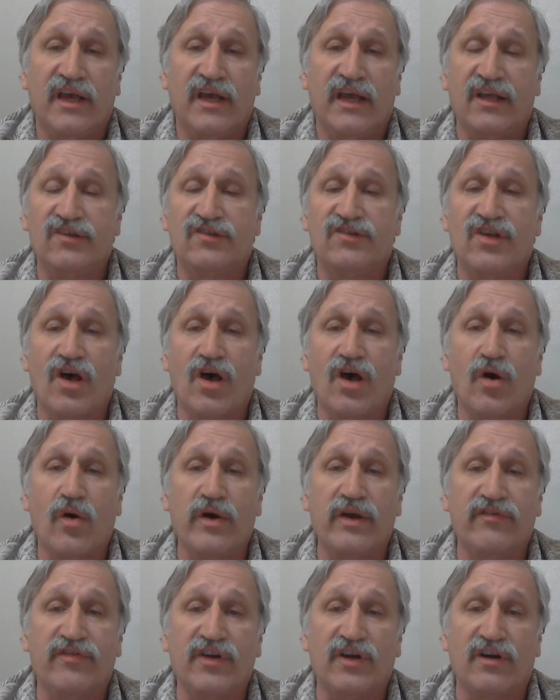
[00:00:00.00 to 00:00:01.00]
And
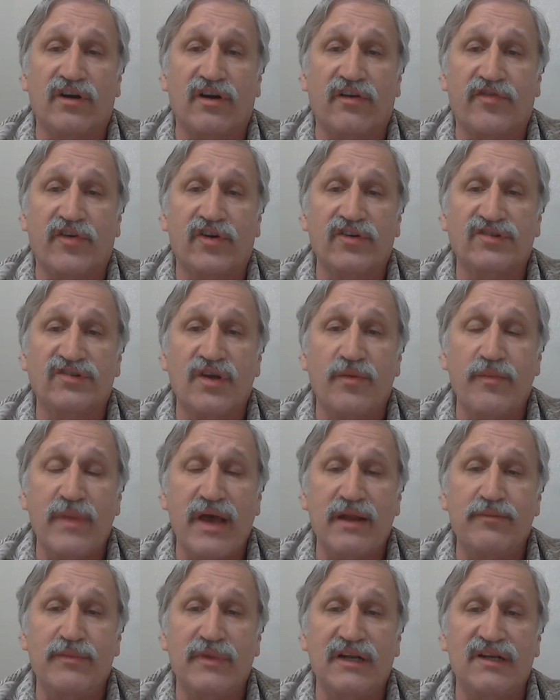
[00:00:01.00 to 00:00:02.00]
so if you're a First
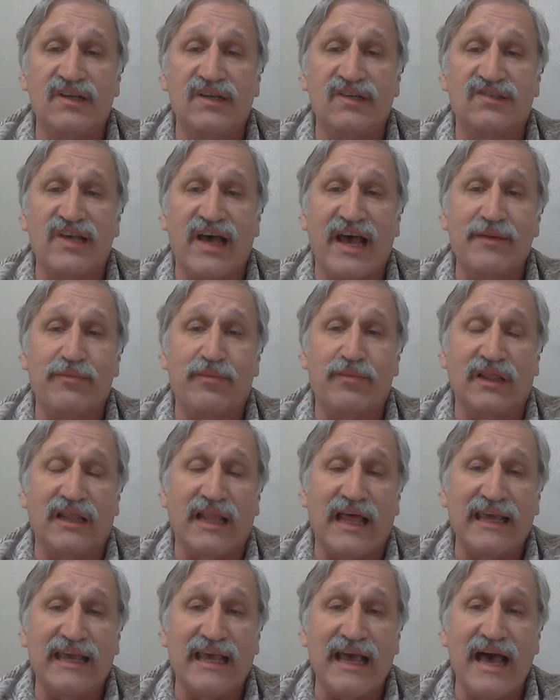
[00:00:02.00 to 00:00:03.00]
Amendment disciple
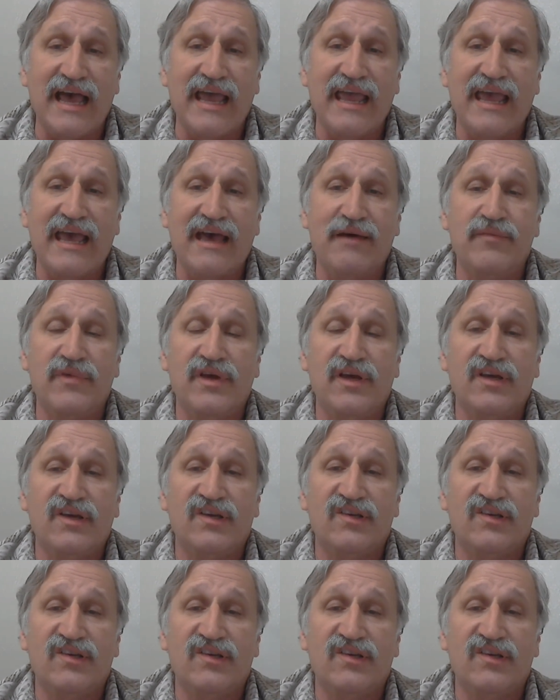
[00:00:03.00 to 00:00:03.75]
like I am,